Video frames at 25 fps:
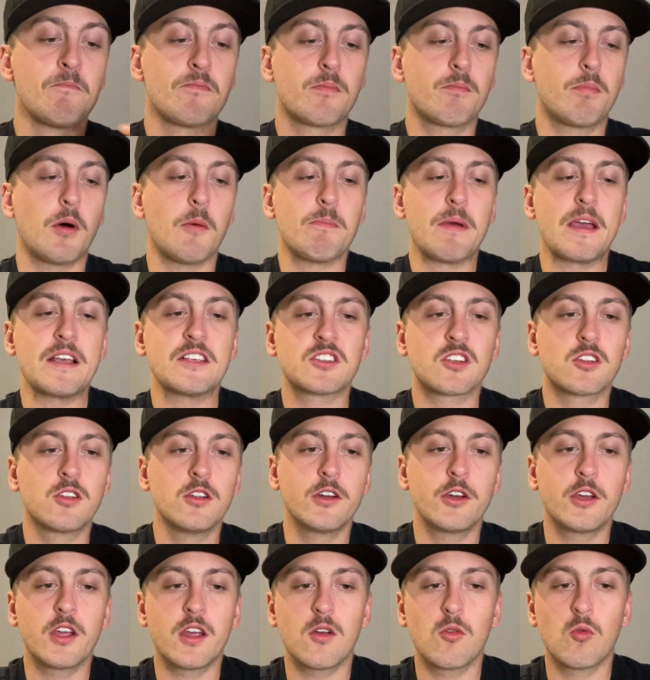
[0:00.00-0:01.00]
But
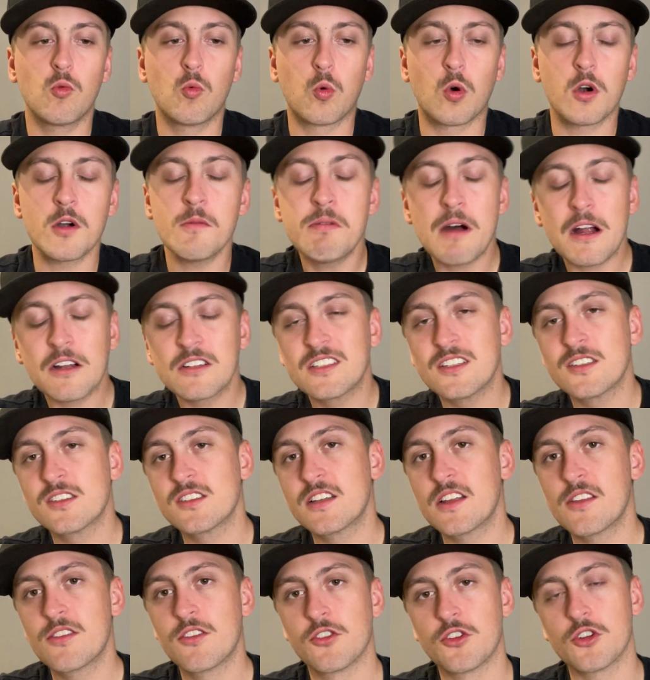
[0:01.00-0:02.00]
basically, we're about to
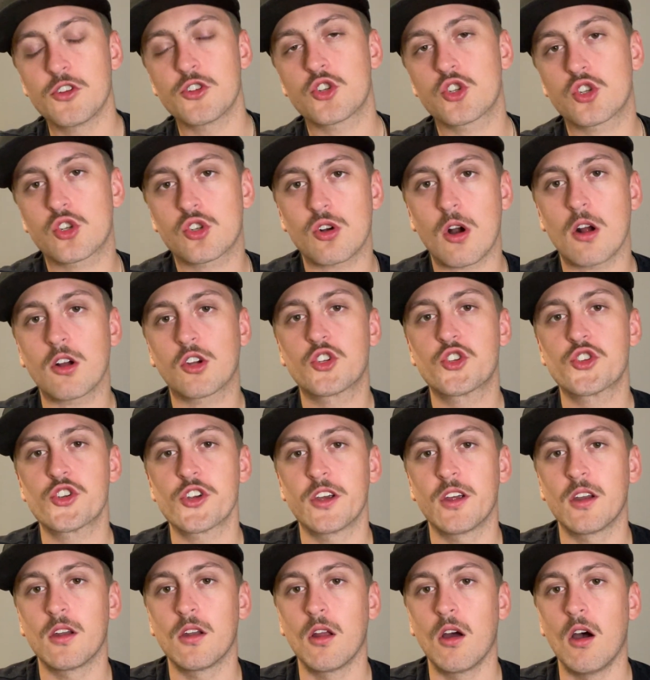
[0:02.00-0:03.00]
see the
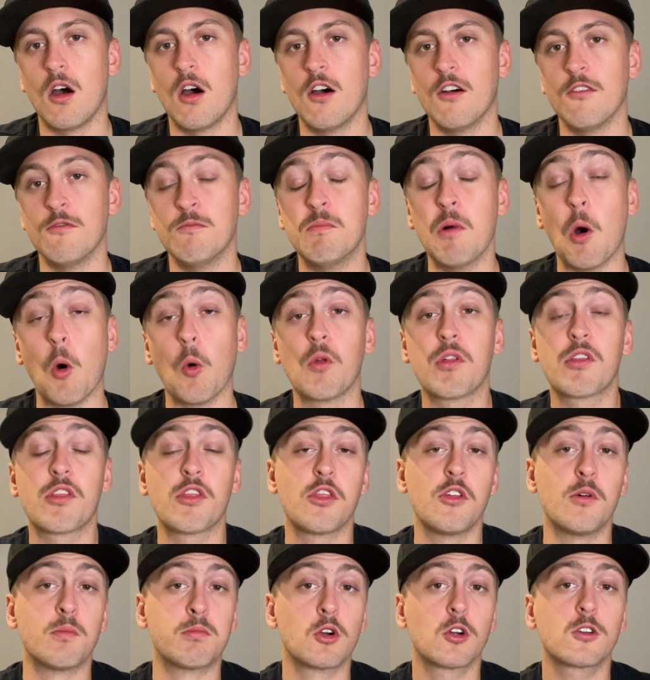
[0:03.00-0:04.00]
destruction of both
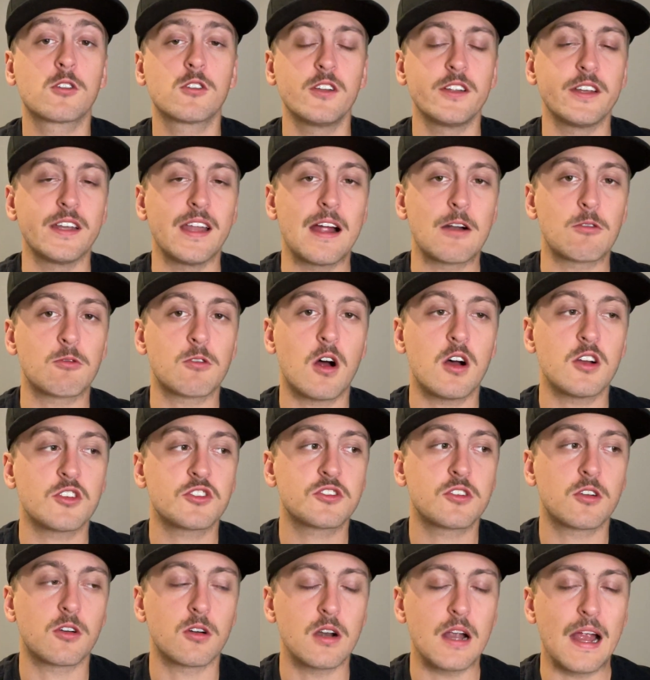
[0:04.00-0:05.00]
the Brooklyn Net
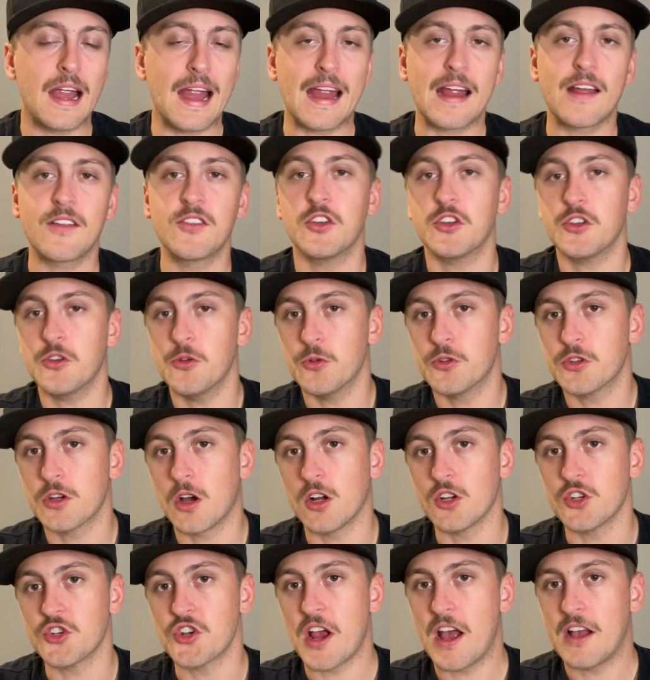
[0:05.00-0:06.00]
roster and the
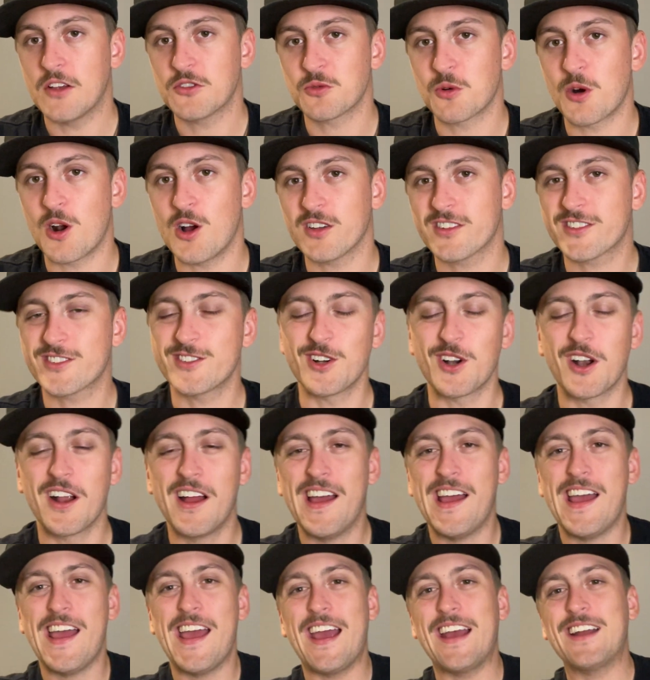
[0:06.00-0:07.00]
Utah Jazz roster.
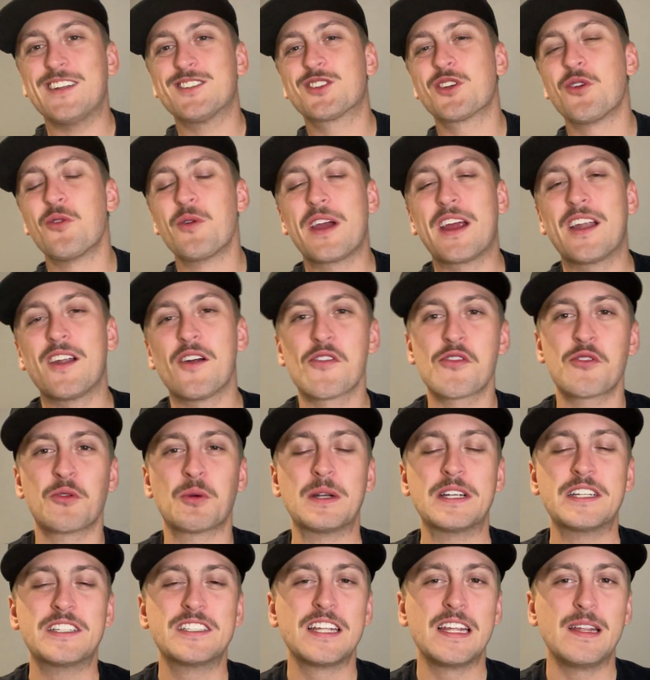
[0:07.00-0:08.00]
And so, in a
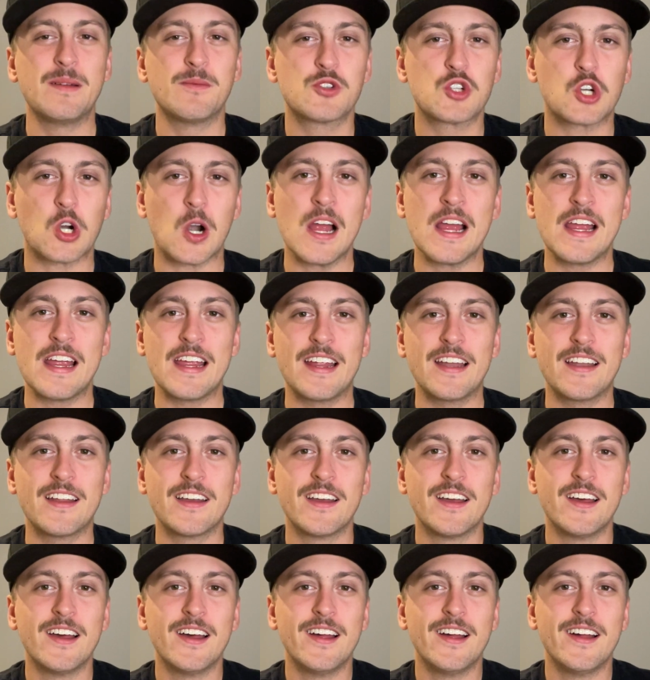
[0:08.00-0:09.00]
three team
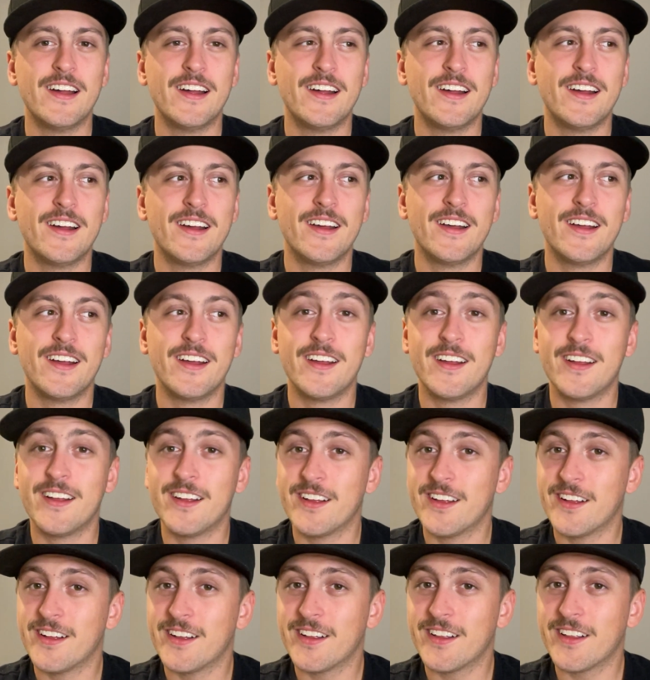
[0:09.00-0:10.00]
trade,
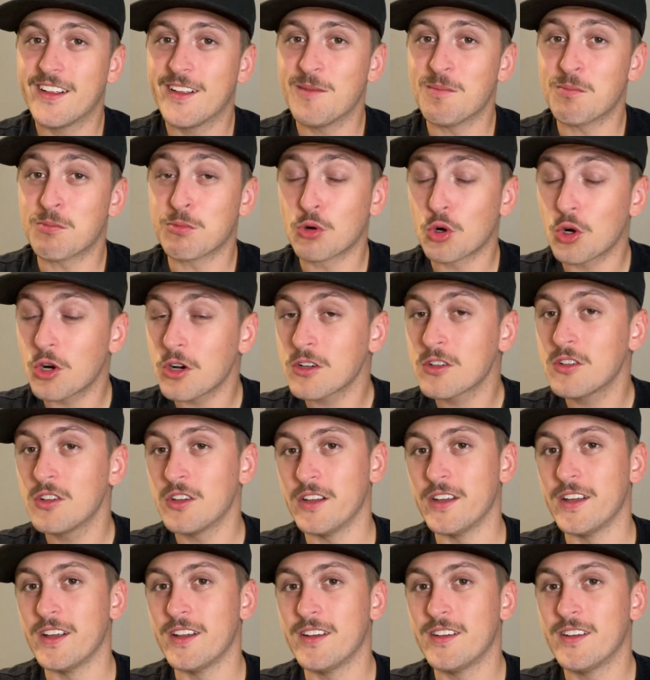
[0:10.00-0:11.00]

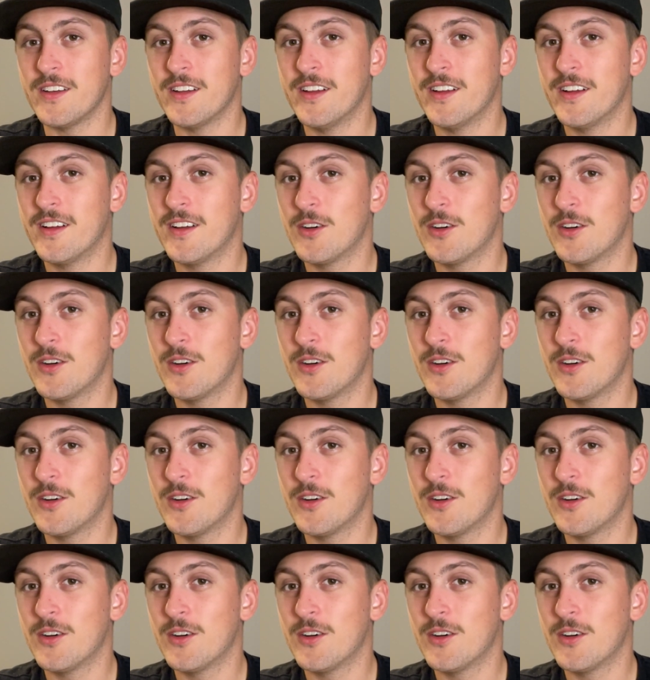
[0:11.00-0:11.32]
Brooklyn